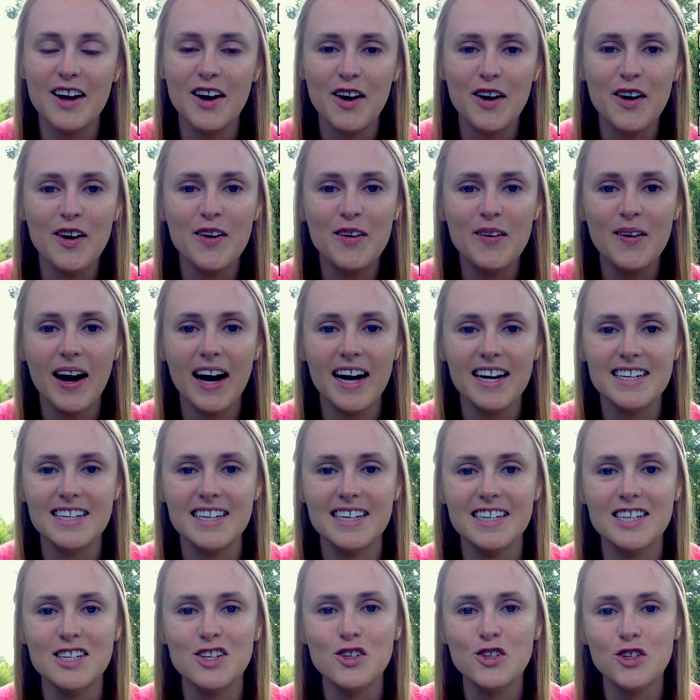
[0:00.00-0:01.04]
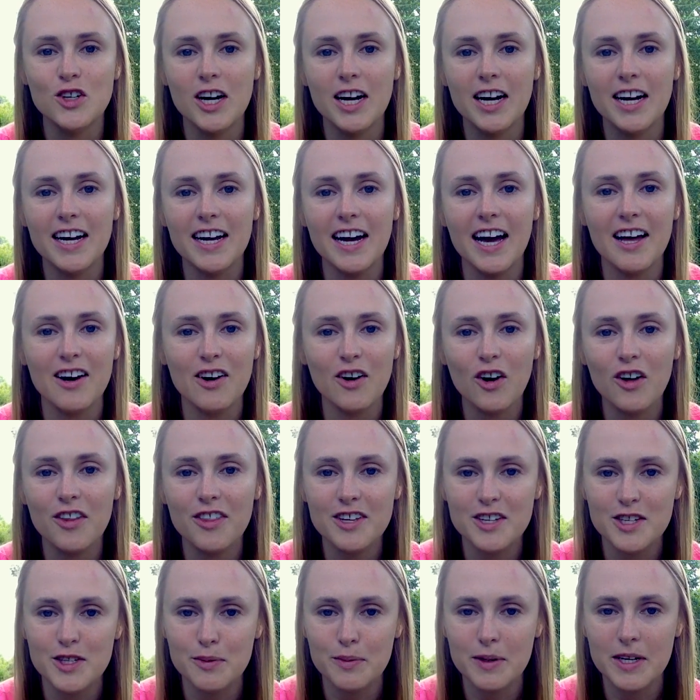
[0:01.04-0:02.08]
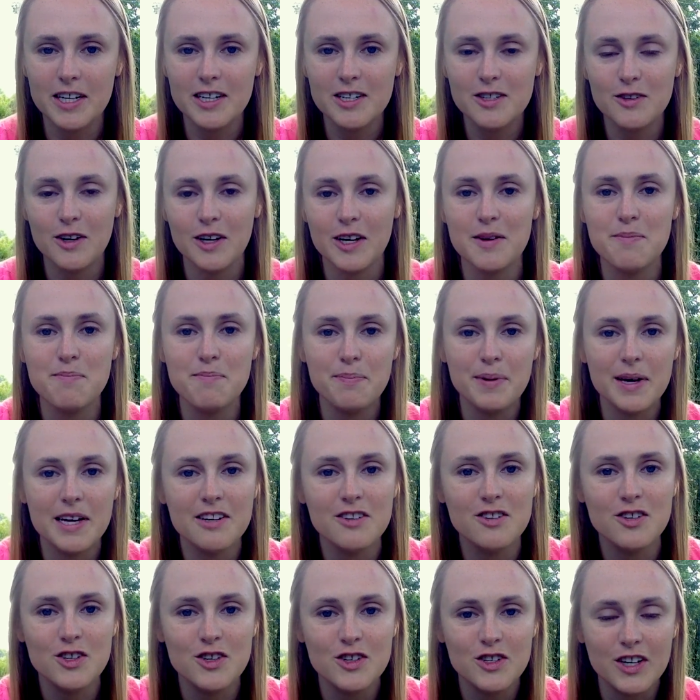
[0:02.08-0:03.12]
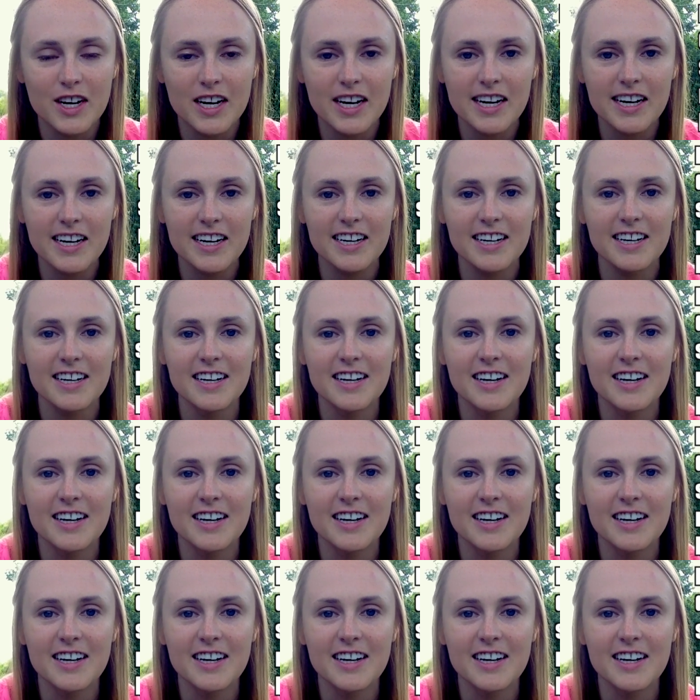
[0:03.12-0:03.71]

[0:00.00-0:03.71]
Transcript: oh, I didn't drink at all this week, so I can binge drink